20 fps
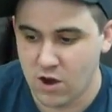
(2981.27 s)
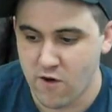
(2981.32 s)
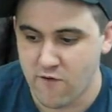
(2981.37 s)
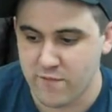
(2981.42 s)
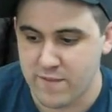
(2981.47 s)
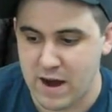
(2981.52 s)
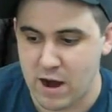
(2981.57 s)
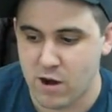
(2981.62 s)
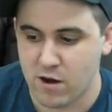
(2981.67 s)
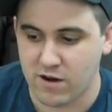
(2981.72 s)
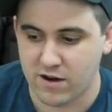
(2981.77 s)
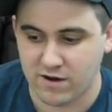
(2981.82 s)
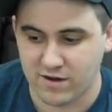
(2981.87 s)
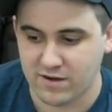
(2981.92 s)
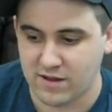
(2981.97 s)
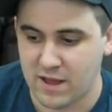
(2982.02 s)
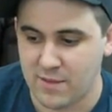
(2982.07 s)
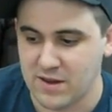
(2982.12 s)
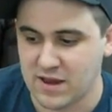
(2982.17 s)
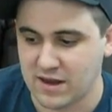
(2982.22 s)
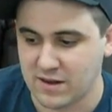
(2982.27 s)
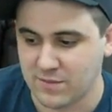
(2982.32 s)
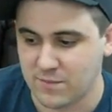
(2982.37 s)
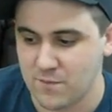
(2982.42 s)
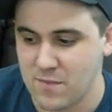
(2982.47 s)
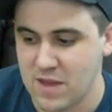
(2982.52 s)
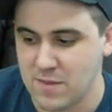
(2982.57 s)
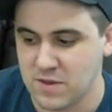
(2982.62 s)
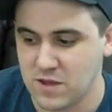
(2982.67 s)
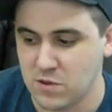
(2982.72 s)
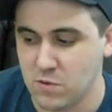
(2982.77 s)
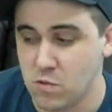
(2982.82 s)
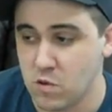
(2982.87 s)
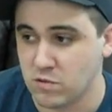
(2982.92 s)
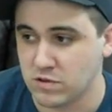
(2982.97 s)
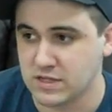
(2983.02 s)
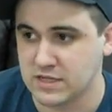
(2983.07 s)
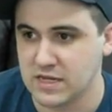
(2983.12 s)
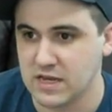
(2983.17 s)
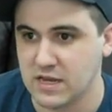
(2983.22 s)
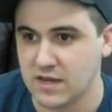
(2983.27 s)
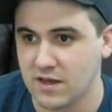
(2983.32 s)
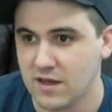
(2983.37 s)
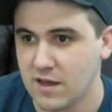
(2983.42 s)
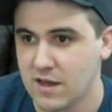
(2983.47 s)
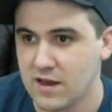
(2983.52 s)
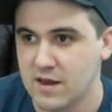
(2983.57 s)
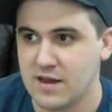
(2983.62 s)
overpowered. I mean, maybe you won't see